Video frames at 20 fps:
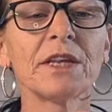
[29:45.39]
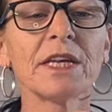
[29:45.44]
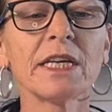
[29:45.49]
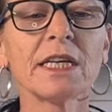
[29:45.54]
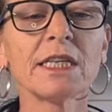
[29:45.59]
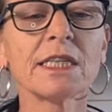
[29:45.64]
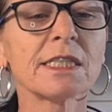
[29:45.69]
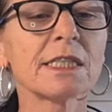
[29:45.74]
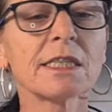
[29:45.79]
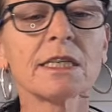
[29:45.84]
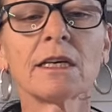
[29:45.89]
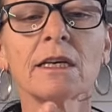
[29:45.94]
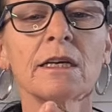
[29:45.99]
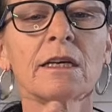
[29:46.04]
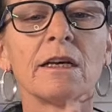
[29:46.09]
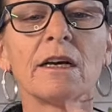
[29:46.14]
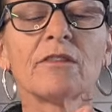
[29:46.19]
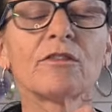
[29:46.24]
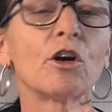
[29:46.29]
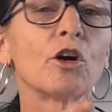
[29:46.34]
These
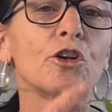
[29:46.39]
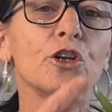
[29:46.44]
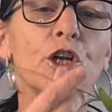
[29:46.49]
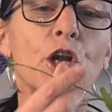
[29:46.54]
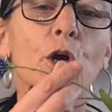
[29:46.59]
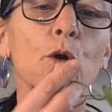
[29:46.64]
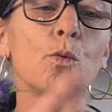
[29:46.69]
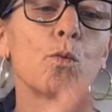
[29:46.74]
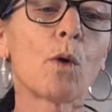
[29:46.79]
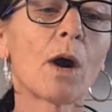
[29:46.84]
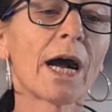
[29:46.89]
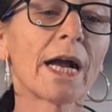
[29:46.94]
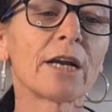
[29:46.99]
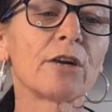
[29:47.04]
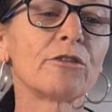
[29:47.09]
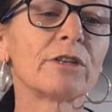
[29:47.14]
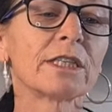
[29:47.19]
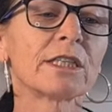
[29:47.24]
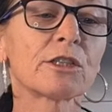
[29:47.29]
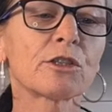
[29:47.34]
have got no
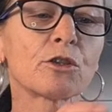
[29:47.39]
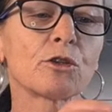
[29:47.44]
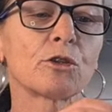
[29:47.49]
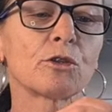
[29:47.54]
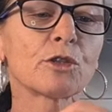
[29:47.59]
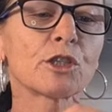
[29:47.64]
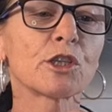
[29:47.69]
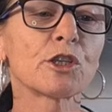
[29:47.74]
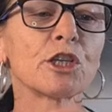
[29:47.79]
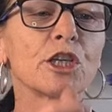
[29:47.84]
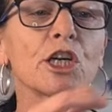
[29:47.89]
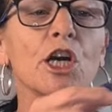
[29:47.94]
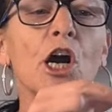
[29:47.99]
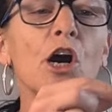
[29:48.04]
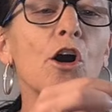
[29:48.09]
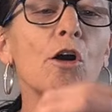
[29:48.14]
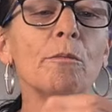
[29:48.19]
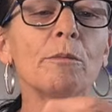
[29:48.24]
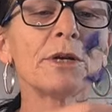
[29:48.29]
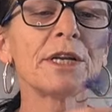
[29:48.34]
wiring at all, so you
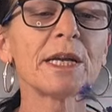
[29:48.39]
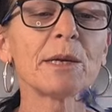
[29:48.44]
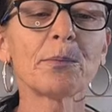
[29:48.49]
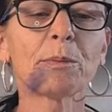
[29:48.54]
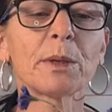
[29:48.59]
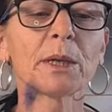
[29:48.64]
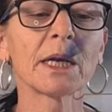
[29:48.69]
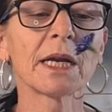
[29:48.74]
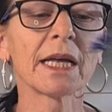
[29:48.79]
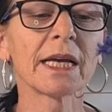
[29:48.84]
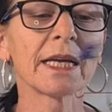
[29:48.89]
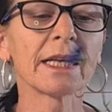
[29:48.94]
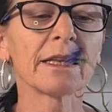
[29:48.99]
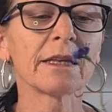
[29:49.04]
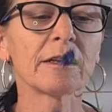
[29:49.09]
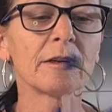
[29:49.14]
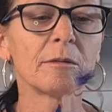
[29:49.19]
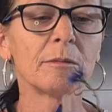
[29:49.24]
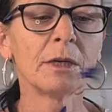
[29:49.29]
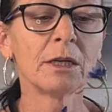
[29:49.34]
can't manipulate
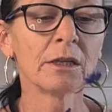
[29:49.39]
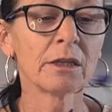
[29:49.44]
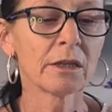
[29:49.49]
them.